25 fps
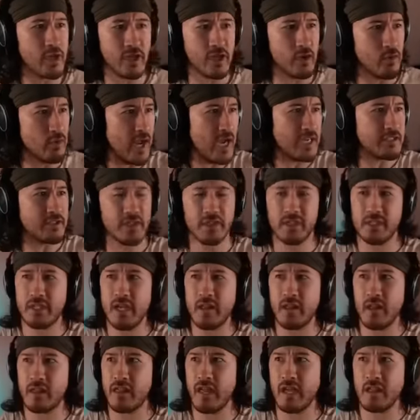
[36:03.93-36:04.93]
Did you not just
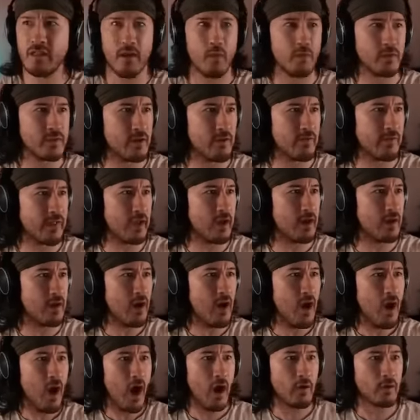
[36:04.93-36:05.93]
see the thing that was over there?
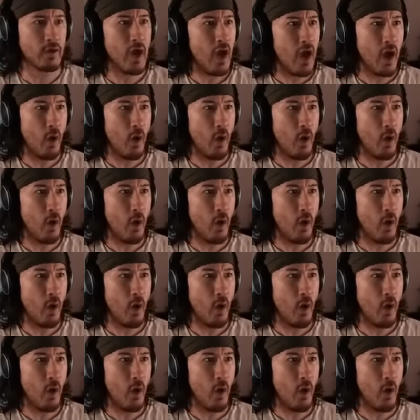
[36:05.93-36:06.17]
How?